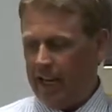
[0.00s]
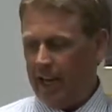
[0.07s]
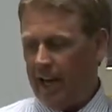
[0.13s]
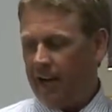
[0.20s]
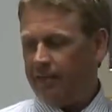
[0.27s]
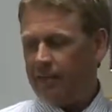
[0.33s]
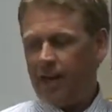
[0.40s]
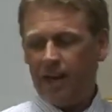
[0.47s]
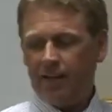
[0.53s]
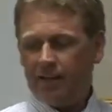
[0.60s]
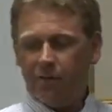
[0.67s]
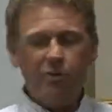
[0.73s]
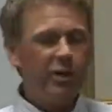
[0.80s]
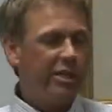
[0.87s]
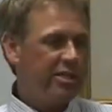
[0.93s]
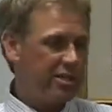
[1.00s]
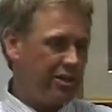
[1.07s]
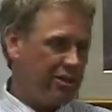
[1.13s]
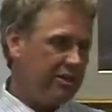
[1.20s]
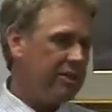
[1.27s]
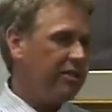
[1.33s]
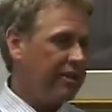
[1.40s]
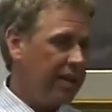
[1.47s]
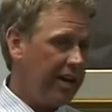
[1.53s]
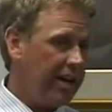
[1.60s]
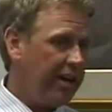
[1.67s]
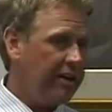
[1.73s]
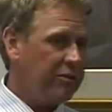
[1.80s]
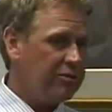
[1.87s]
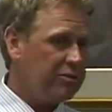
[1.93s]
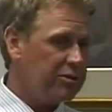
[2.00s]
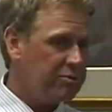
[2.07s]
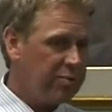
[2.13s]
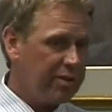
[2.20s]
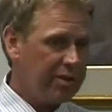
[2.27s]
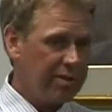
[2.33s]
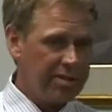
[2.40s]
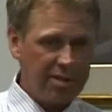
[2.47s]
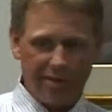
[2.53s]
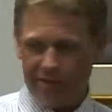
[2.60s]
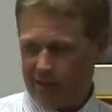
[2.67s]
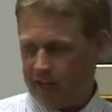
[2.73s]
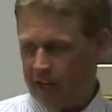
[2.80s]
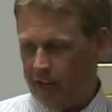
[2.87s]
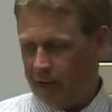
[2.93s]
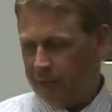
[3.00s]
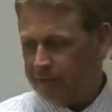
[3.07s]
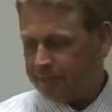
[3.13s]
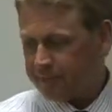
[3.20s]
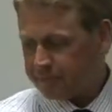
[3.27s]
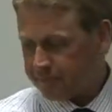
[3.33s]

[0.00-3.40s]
I've got the research. Okay, I don't just put this stuff together.